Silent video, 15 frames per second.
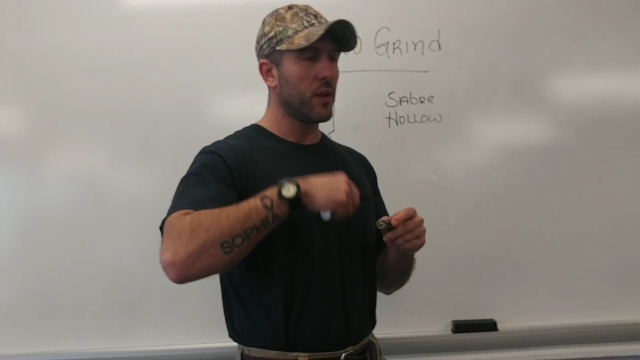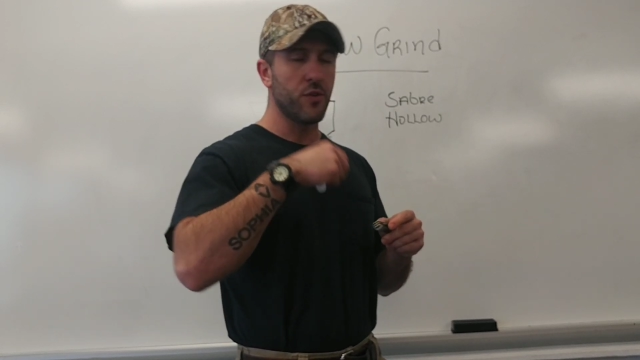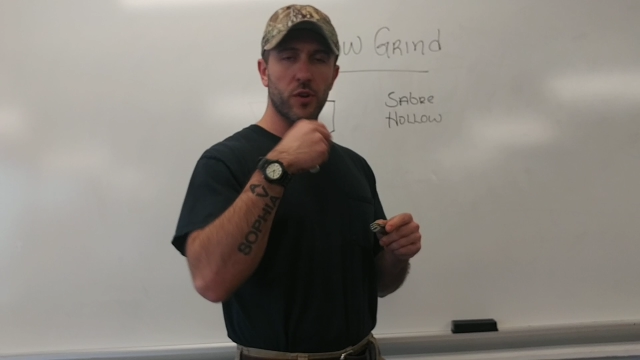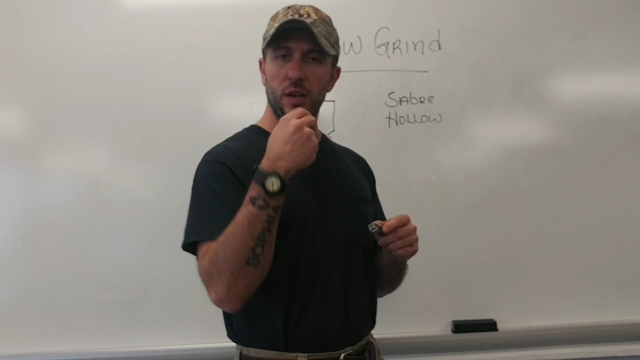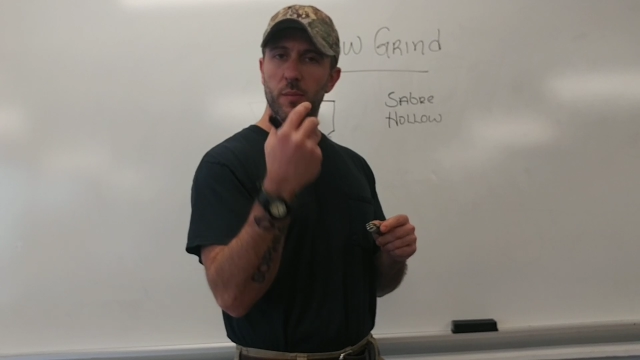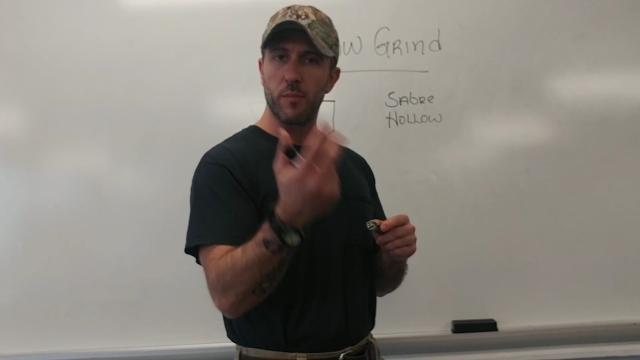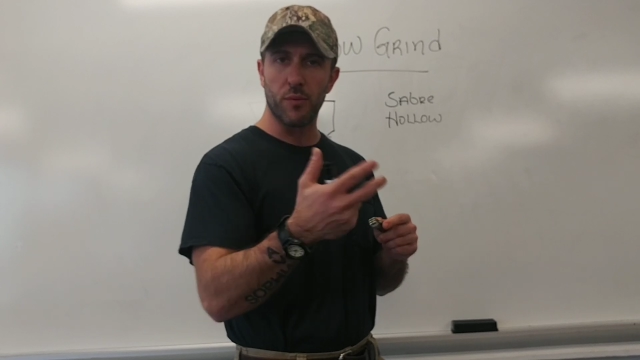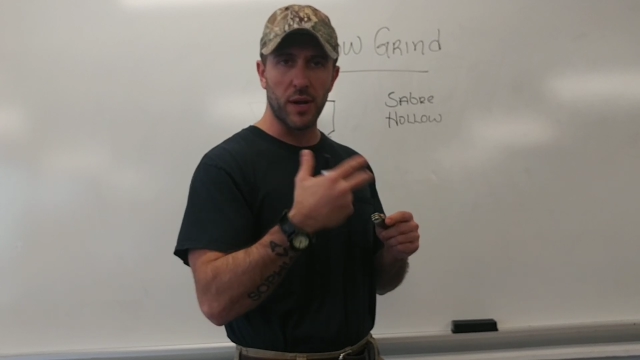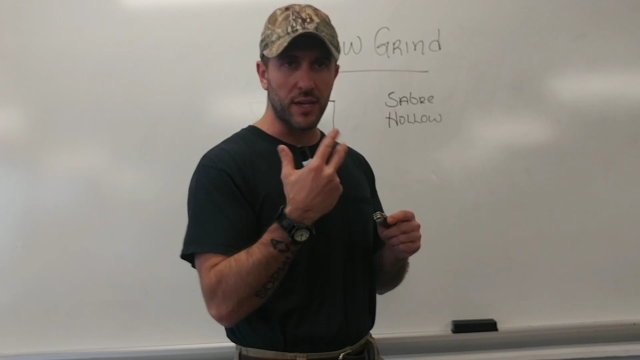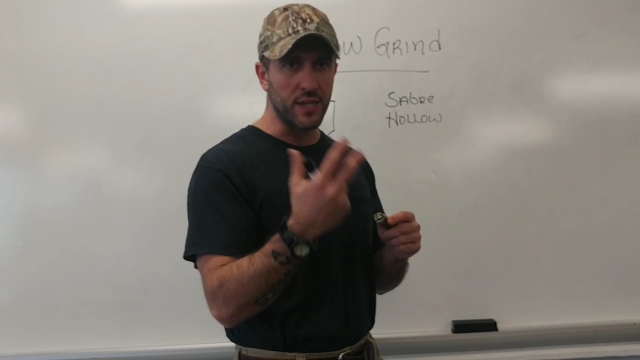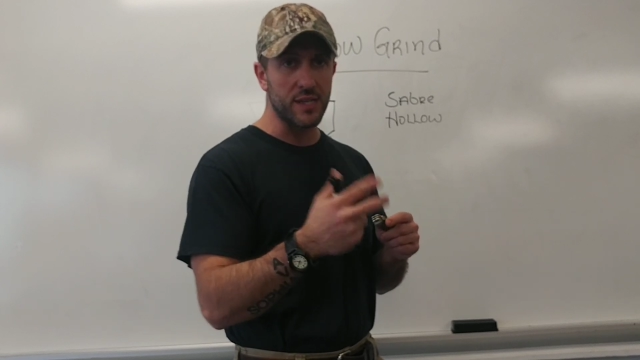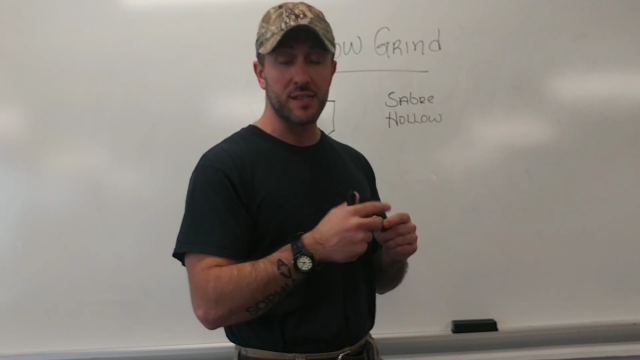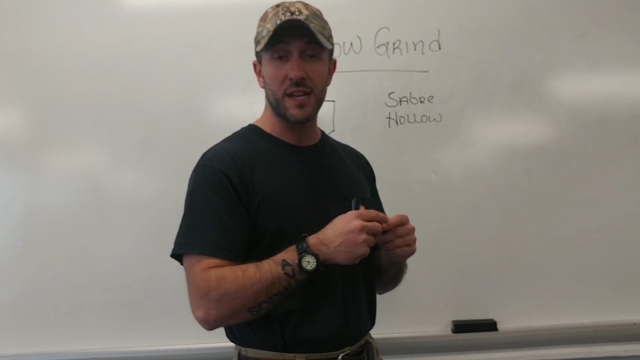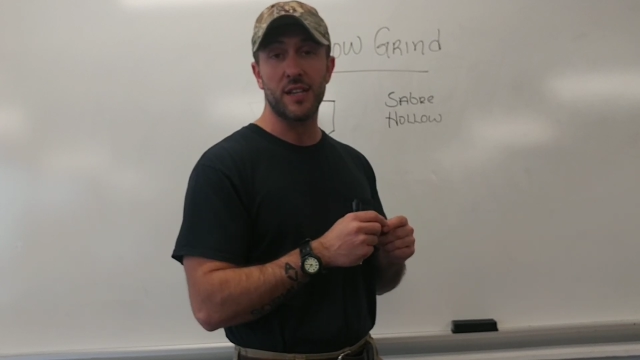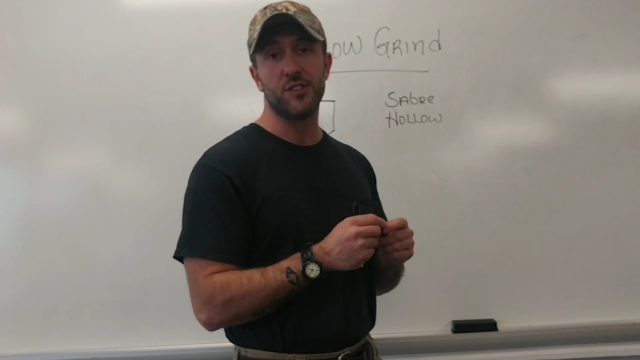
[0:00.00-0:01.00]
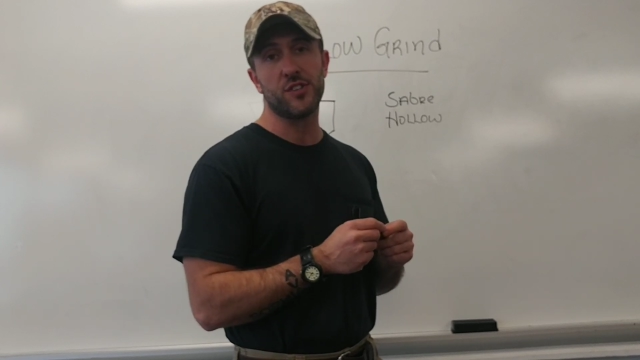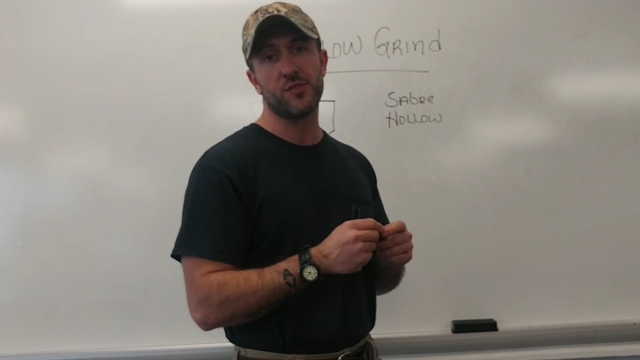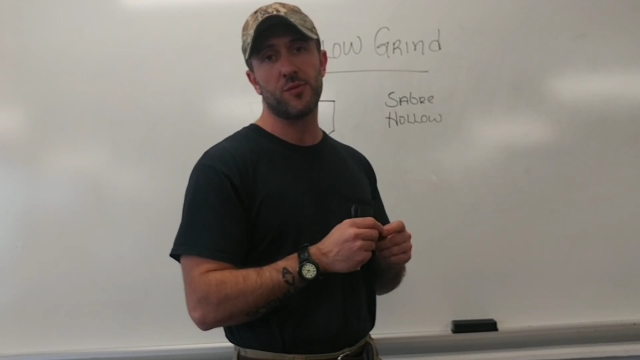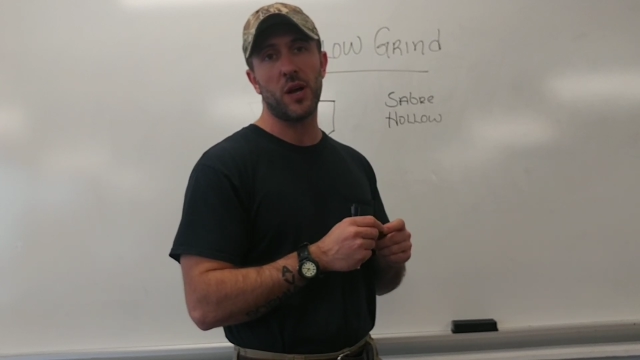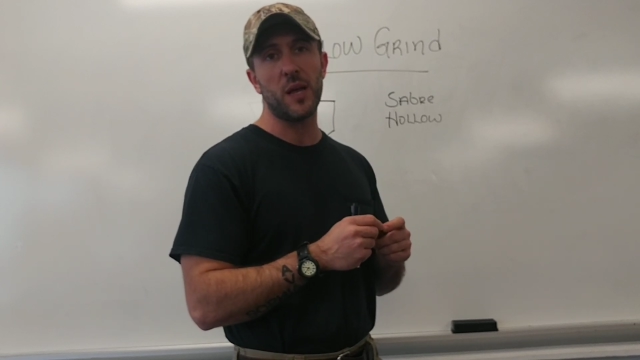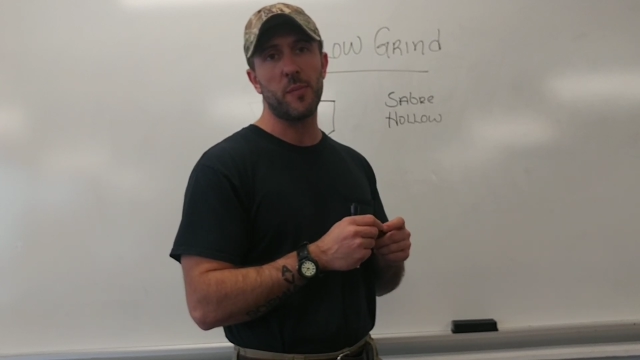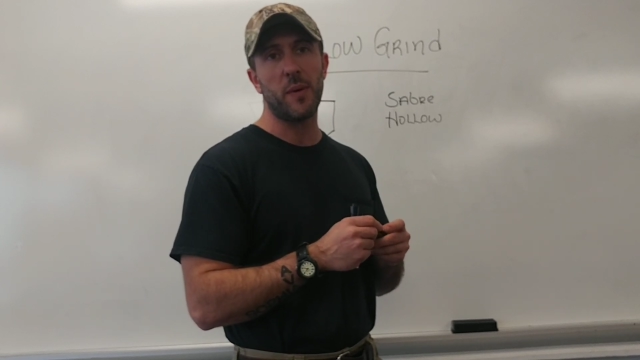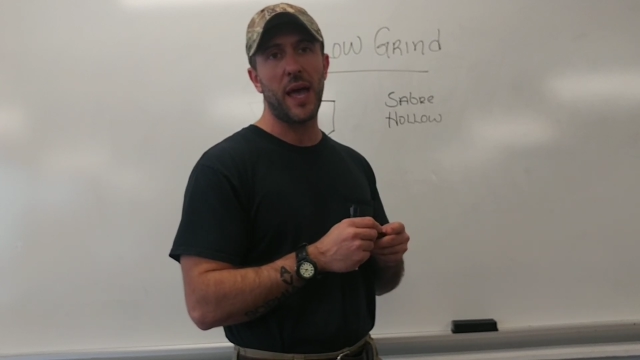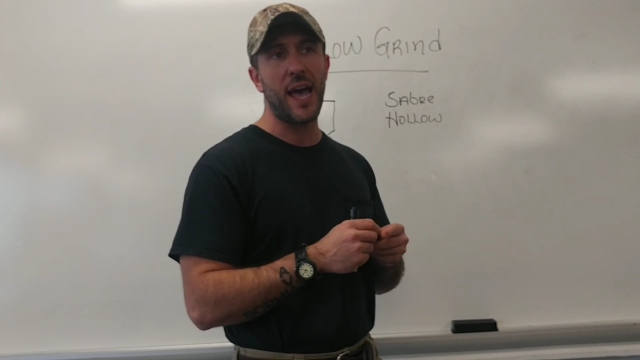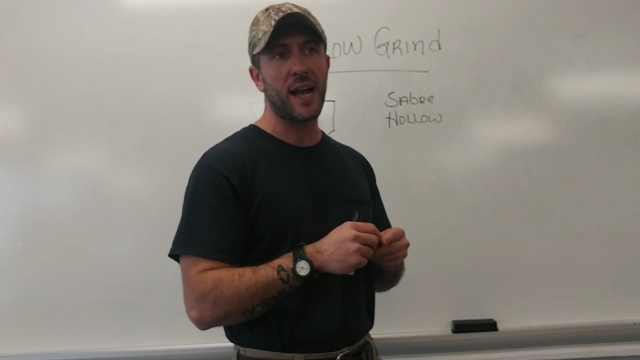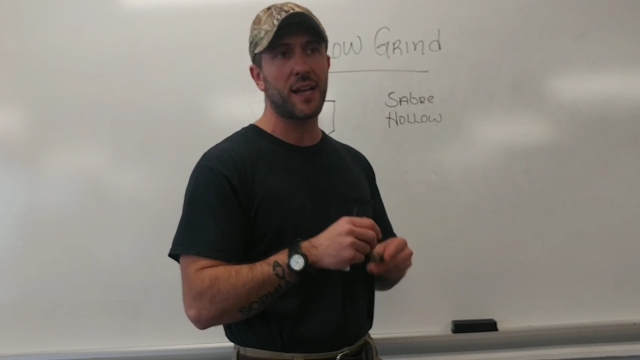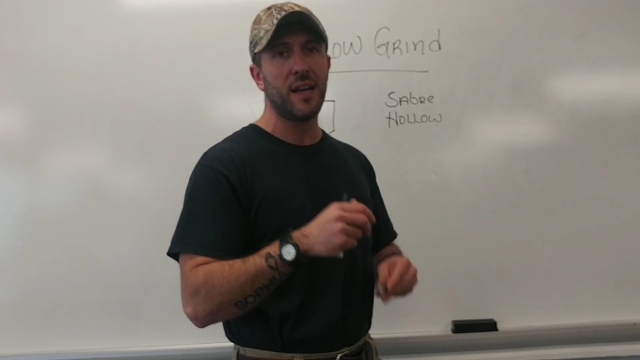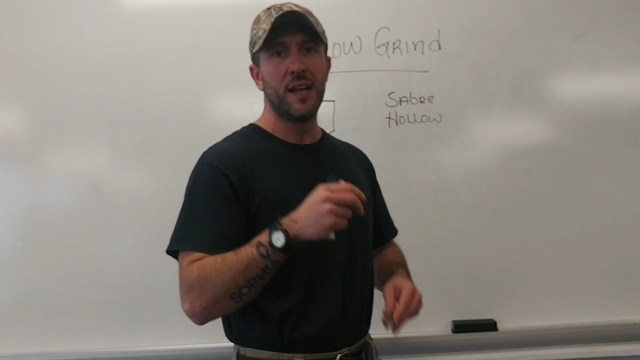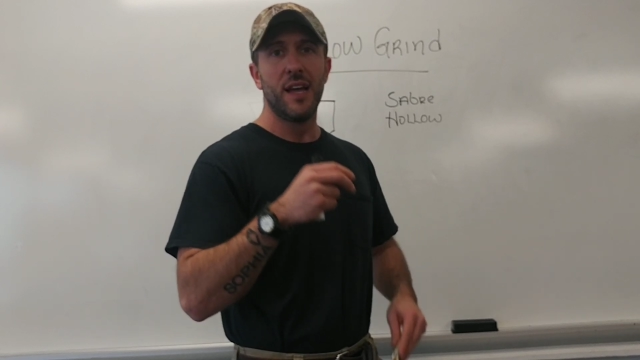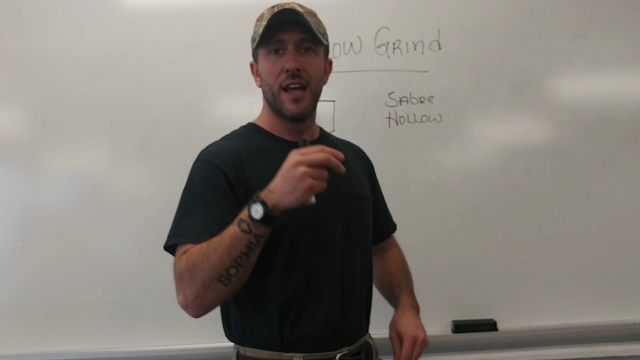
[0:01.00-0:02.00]
You can bring these edges right
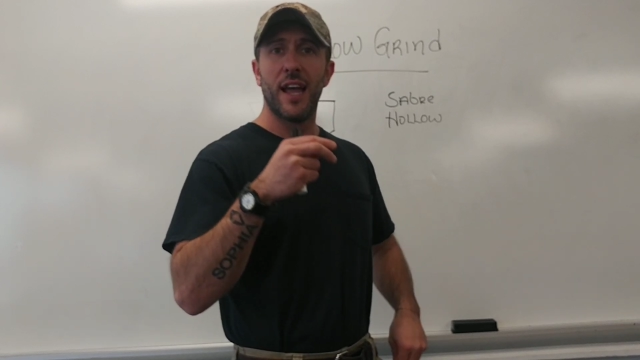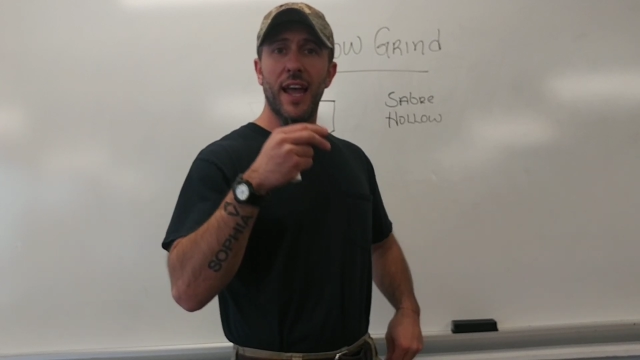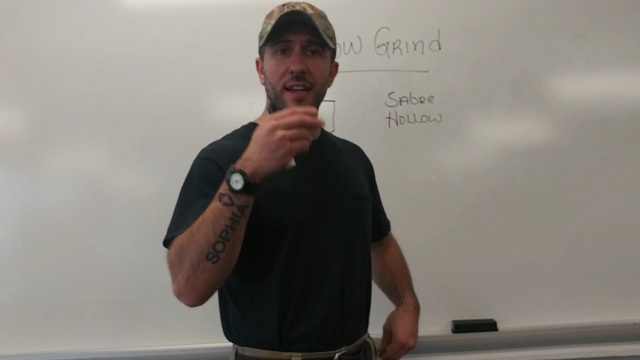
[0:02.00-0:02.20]
back